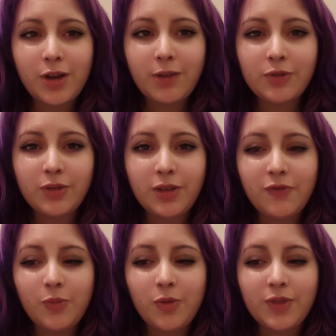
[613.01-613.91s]
I was looking
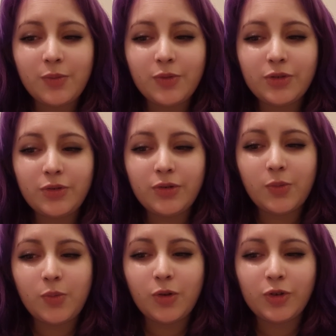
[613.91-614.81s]
for one that wasn't going to
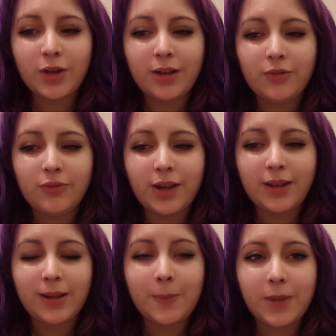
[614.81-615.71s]
wash out like
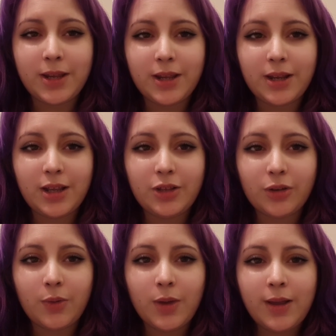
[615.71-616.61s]
immediately, so